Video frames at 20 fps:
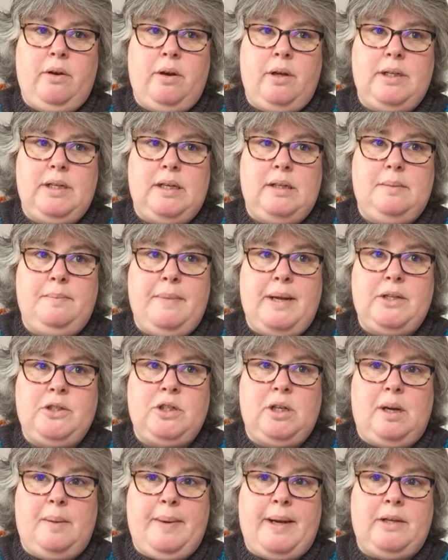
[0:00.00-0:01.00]
I did
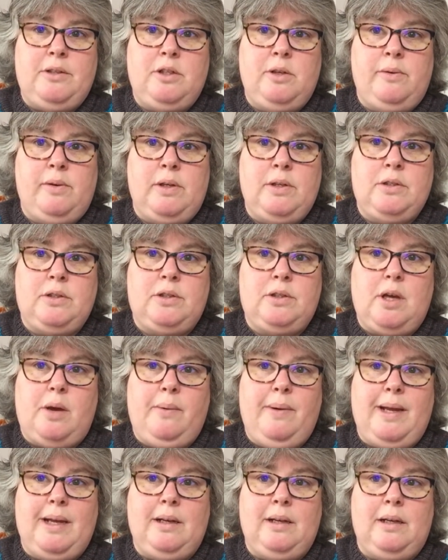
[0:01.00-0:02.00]
mention about doing a
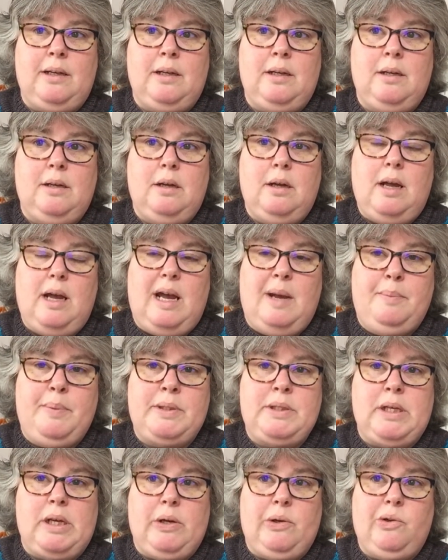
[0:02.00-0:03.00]
sewing
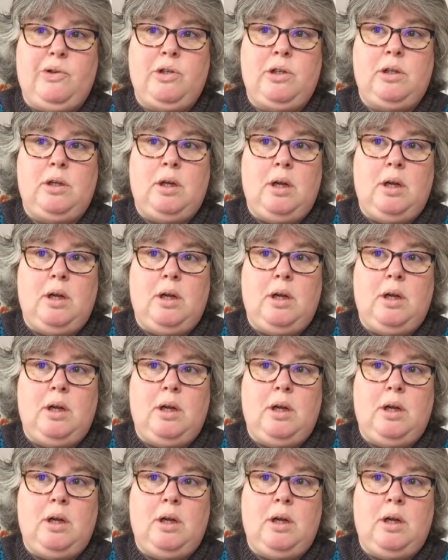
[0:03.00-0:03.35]
episode.